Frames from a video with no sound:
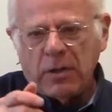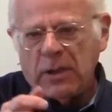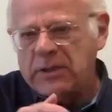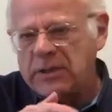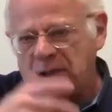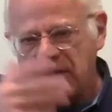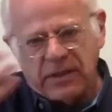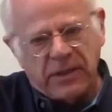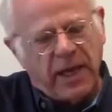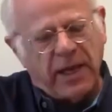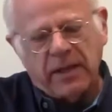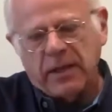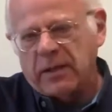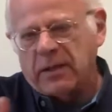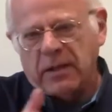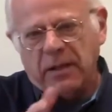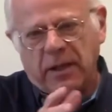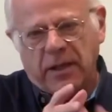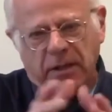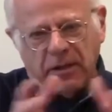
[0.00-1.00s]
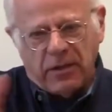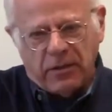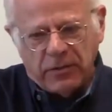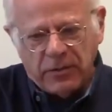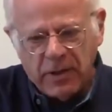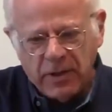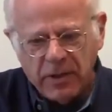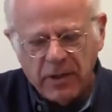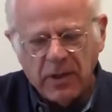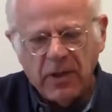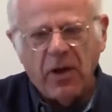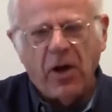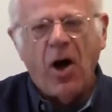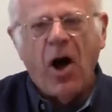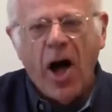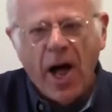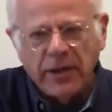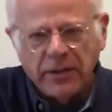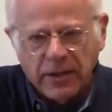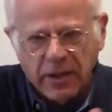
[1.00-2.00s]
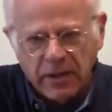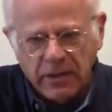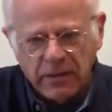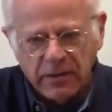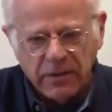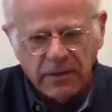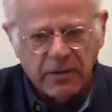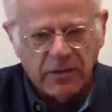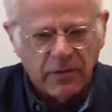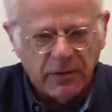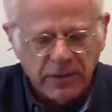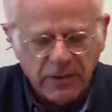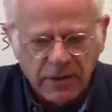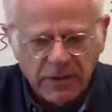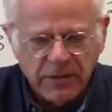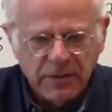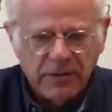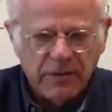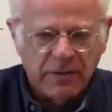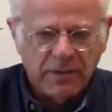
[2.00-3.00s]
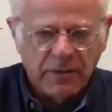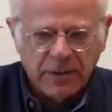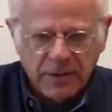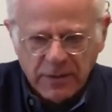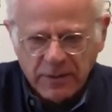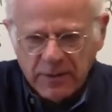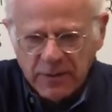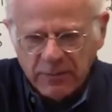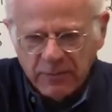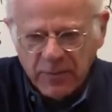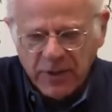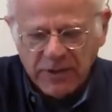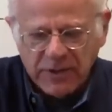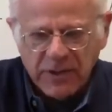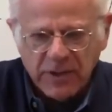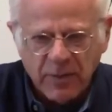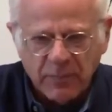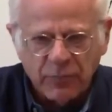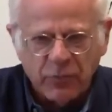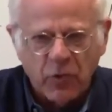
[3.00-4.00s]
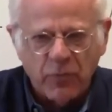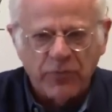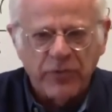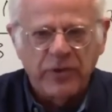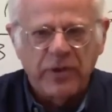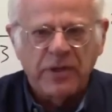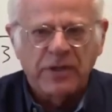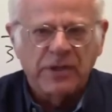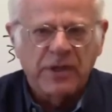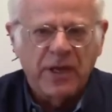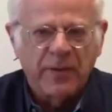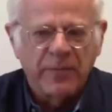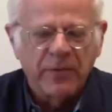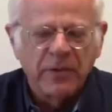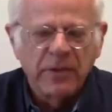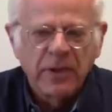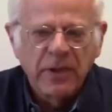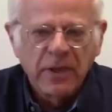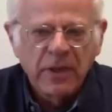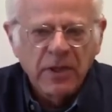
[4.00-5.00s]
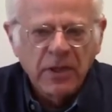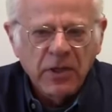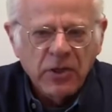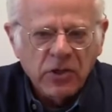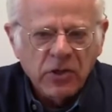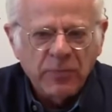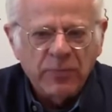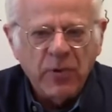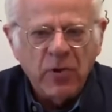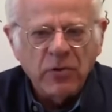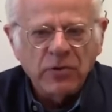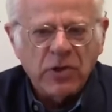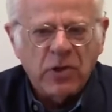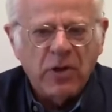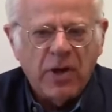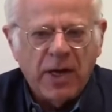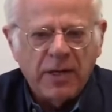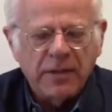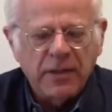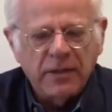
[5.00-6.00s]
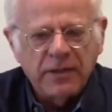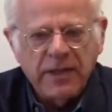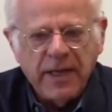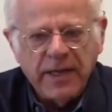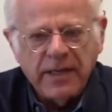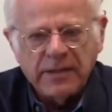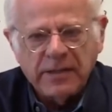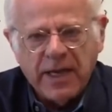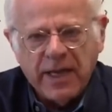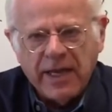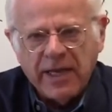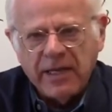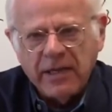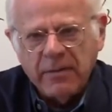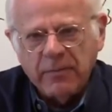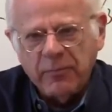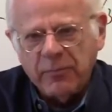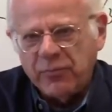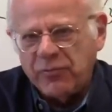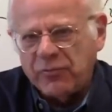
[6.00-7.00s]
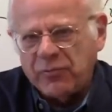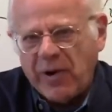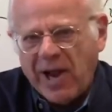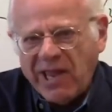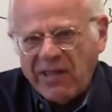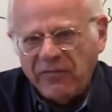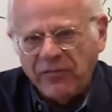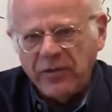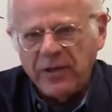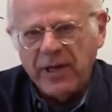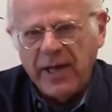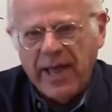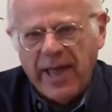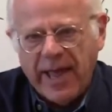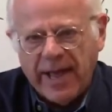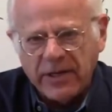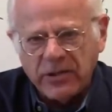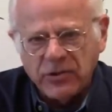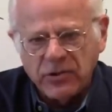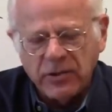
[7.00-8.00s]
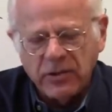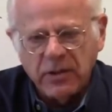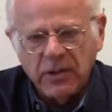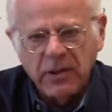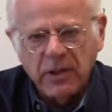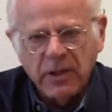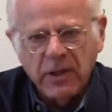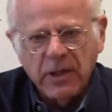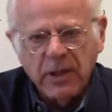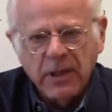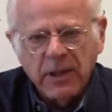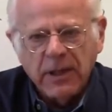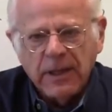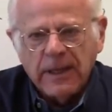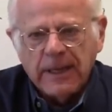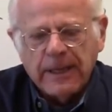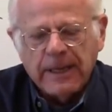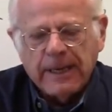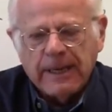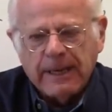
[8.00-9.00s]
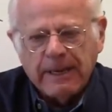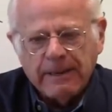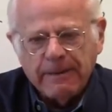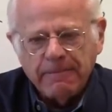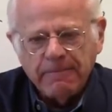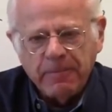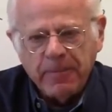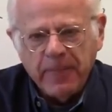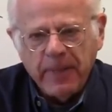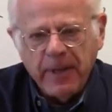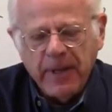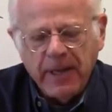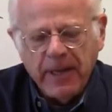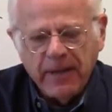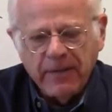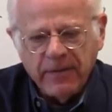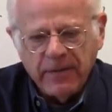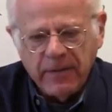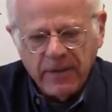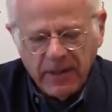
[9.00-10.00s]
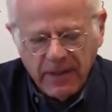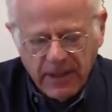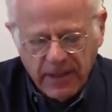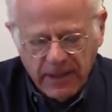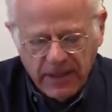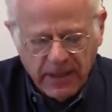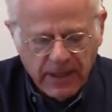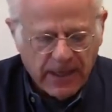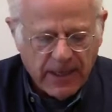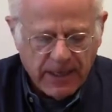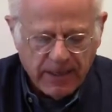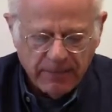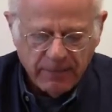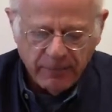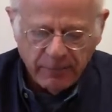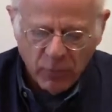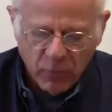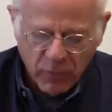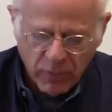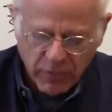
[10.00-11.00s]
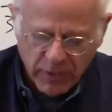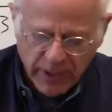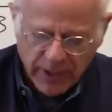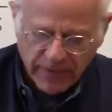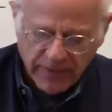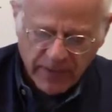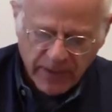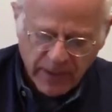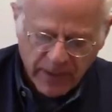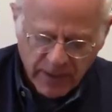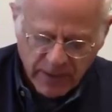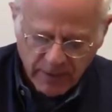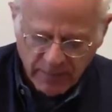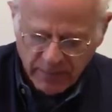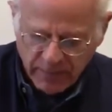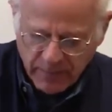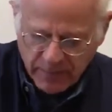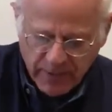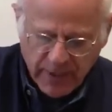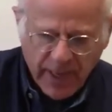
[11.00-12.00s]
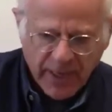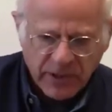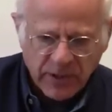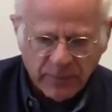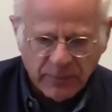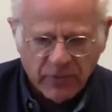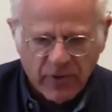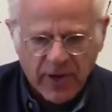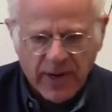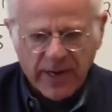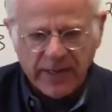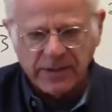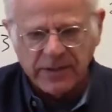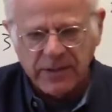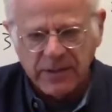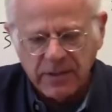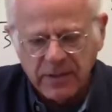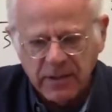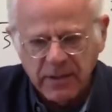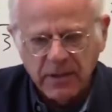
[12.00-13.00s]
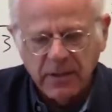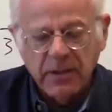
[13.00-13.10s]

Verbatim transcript: let's just take it, they, uh, Honda, you know, it's, it's an appropriate example. Suppose Honda takes a private action um, in the uh, in the enterprise